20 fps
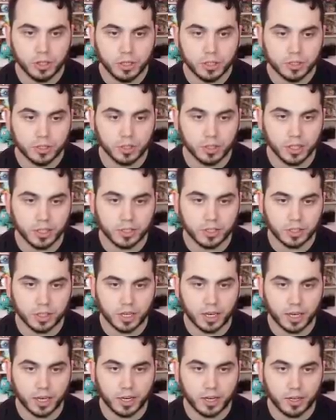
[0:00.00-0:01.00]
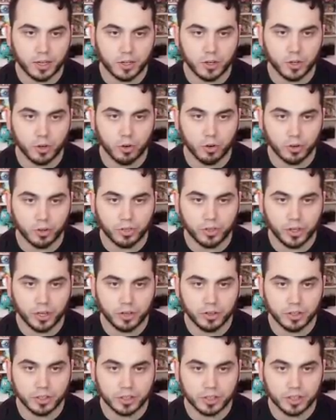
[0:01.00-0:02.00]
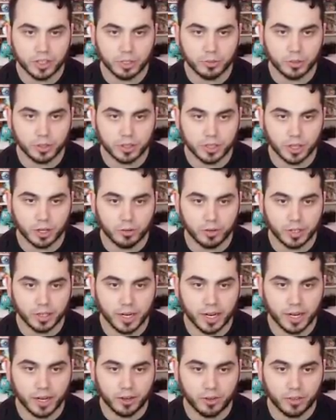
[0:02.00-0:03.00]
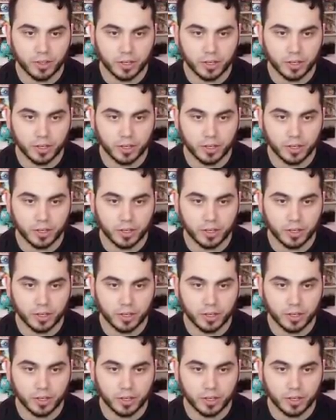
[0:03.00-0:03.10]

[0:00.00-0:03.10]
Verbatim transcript: So let's head north here and see what's going down.